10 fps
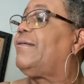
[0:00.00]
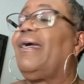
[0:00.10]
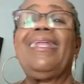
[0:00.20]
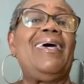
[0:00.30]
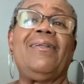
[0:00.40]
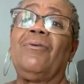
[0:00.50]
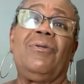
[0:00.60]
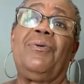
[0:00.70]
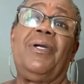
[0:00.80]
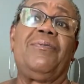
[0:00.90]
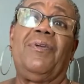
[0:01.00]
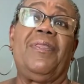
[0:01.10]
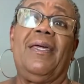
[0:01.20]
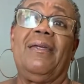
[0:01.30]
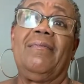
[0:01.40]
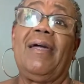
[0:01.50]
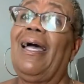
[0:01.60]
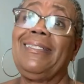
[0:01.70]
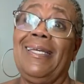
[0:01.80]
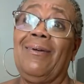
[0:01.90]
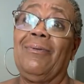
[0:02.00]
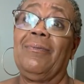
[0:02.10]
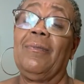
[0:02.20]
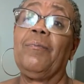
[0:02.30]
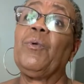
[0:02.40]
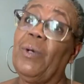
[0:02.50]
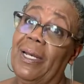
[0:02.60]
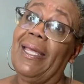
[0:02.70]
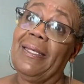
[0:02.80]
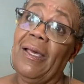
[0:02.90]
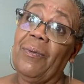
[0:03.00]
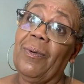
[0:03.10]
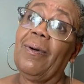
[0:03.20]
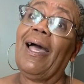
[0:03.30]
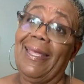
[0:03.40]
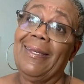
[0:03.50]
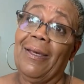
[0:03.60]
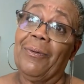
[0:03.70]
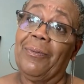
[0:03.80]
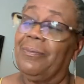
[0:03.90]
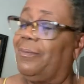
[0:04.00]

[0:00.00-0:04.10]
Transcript: And I don't know everything. I don't. But what I know, I know.